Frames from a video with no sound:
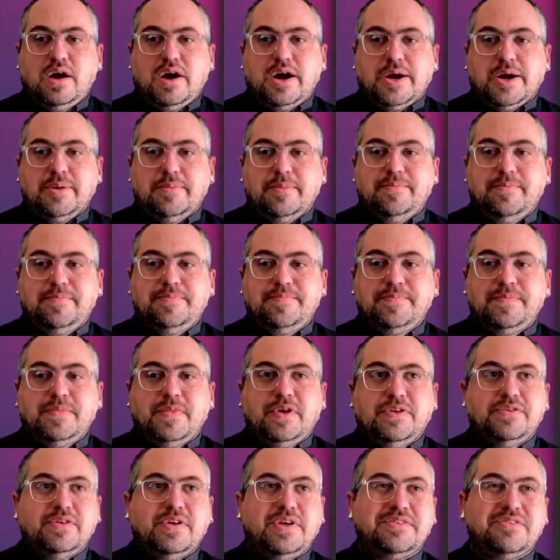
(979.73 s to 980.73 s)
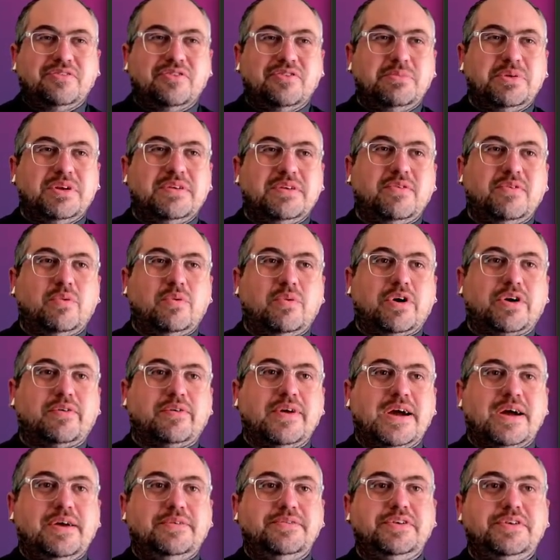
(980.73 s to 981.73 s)
All right, so that's a little bit of a
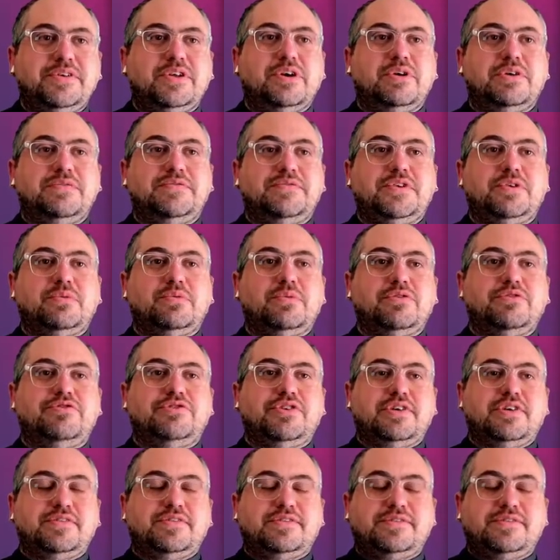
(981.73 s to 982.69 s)
workaround. If you were